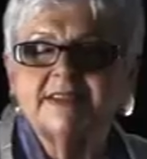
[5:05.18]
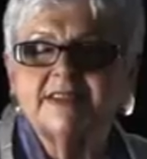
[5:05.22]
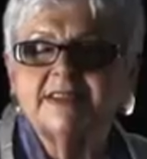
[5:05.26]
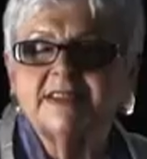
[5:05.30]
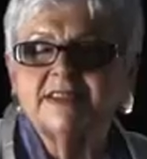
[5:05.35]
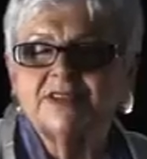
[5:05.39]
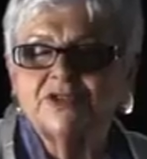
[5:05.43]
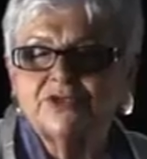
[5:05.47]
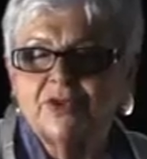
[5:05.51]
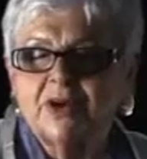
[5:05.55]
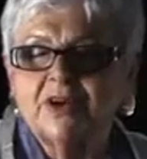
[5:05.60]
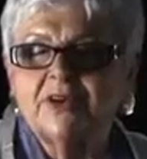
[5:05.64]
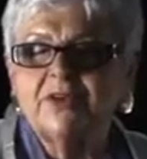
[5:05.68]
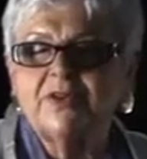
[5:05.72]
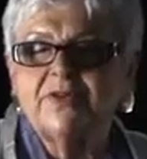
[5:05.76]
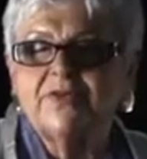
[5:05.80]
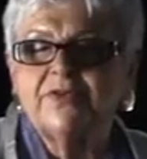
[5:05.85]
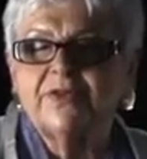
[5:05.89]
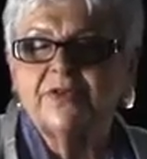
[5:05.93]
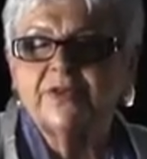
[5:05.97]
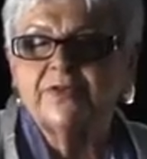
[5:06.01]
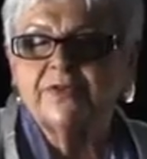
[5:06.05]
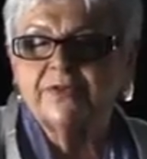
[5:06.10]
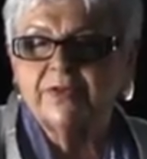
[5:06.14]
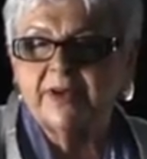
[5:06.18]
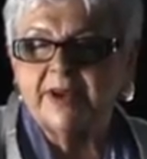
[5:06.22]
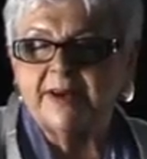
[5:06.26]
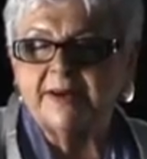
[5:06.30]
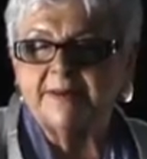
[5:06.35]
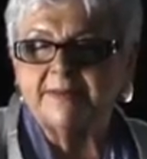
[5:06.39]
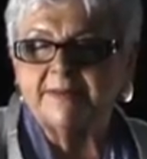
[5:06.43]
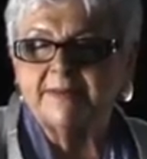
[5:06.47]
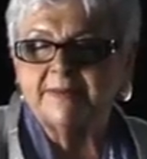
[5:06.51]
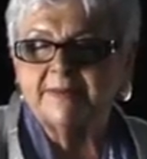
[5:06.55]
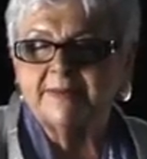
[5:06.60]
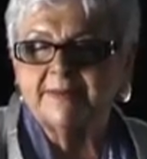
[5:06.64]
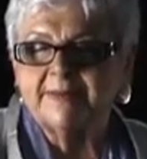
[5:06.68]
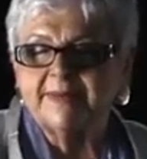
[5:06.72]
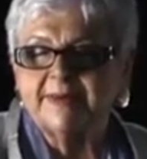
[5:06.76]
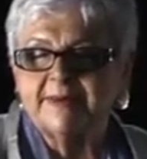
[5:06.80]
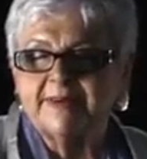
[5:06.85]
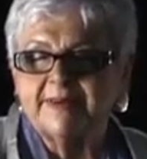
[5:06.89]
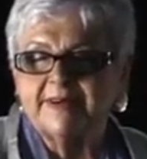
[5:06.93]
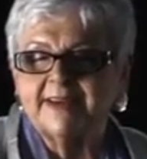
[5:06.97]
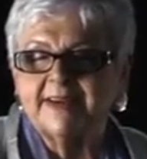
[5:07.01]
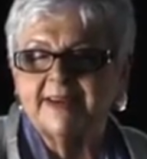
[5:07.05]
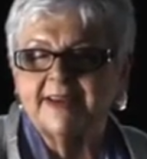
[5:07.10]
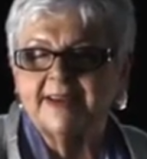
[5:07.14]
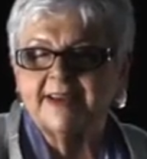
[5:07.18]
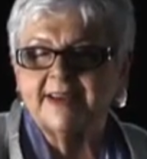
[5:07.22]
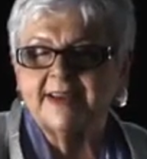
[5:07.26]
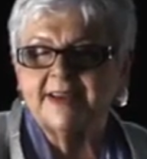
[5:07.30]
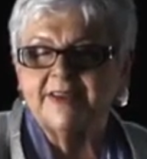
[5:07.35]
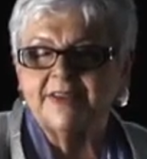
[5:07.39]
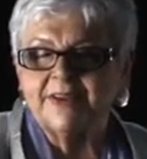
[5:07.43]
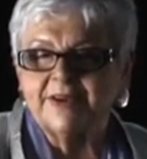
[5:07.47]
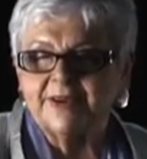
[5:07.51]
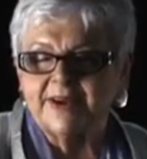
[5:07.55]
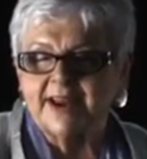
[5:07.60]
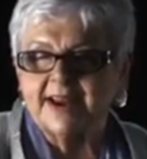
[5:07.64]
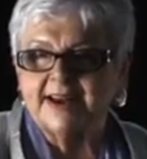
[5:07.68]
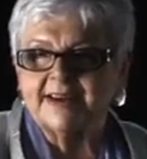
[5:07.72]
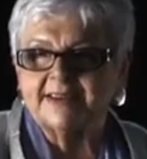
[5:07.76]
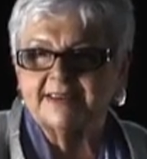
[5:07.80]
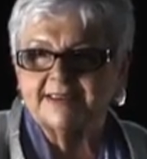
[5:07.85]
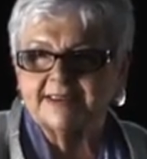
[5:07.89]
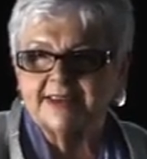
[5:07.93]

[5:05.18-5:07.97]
The struggle for freedom in the United